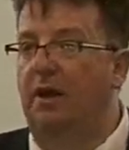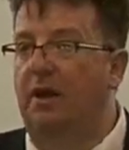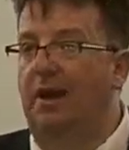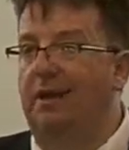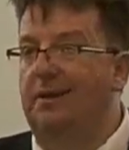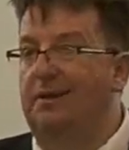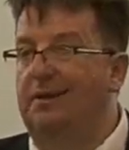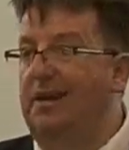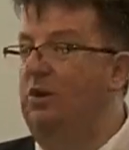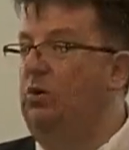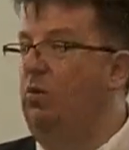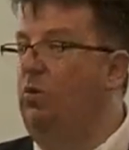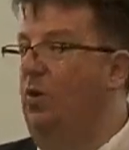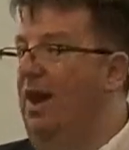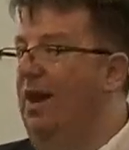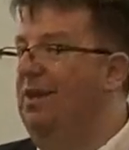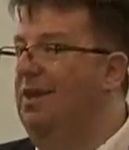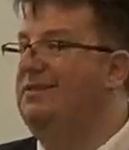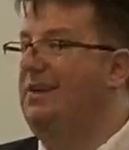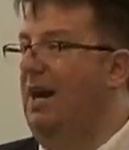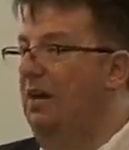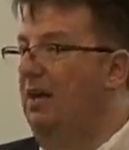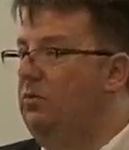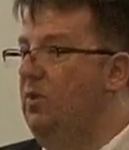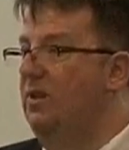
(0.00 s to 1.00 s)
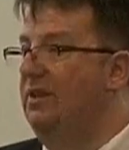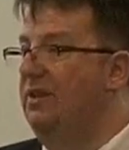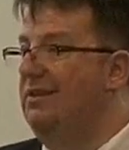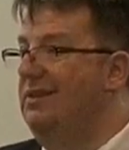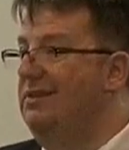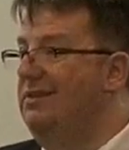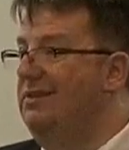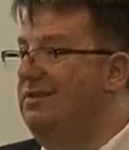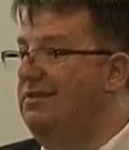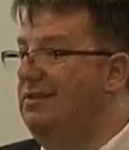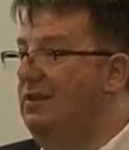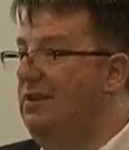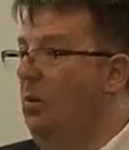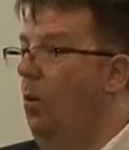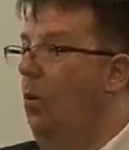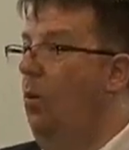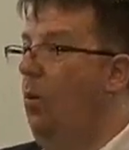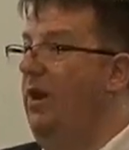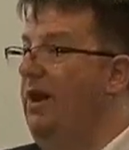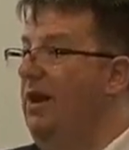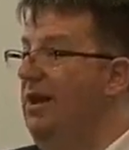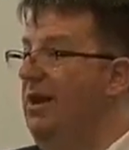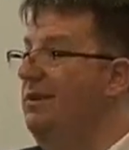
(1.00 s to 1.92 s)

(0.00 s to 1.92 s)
that we as Adventists, we